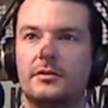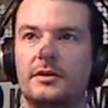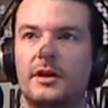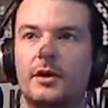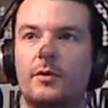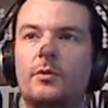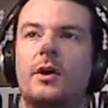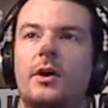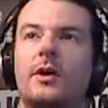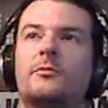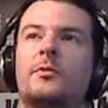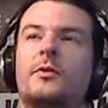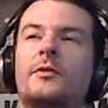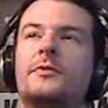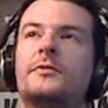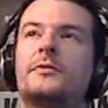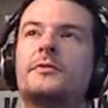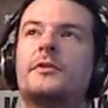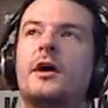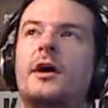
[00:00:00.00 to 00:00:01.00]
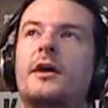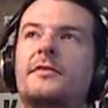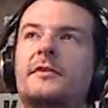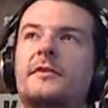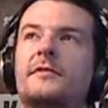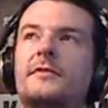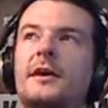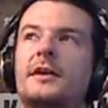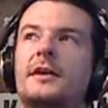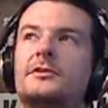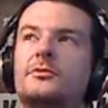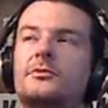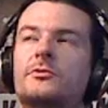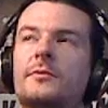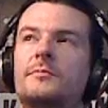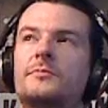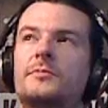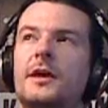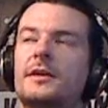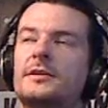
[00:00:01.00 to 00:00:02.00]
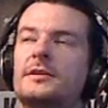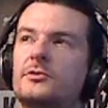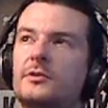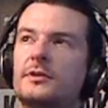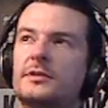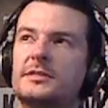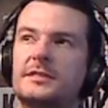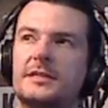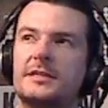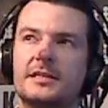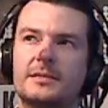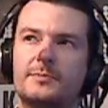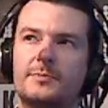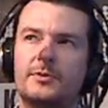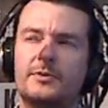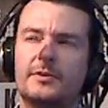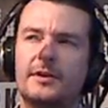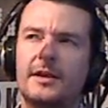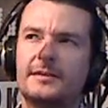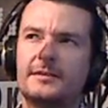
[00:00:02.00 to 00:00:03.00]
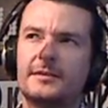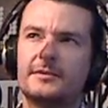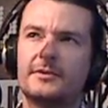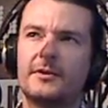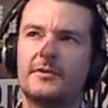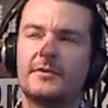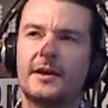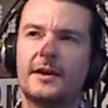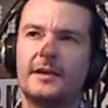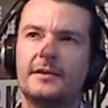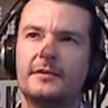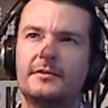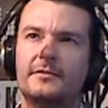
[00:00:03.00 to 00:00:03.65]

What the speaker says: Yeah. Well, I think they do a cents per litre, don't they?